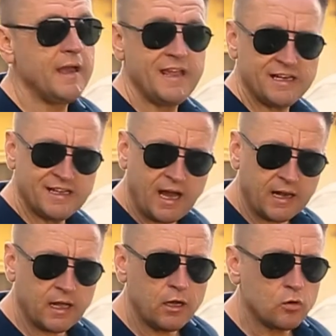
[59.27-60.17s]
In
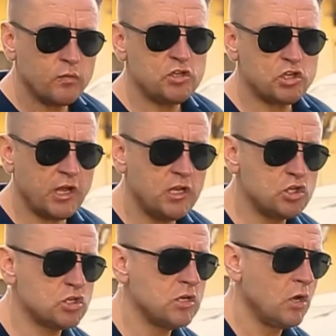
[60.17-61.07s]
Ghana, we
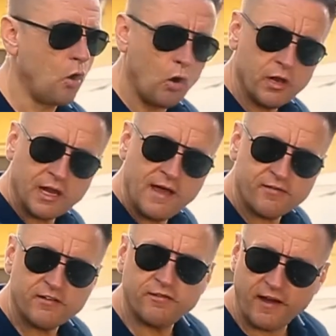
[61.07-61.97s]
change oil
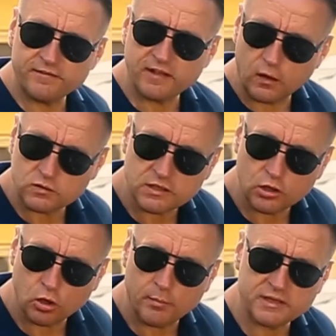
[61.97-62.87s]
every 5,000
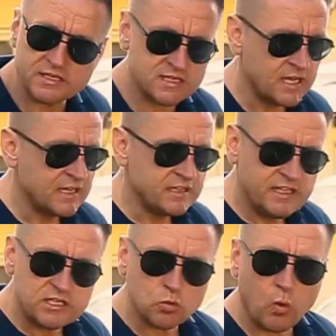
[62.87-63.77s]
kilometers. This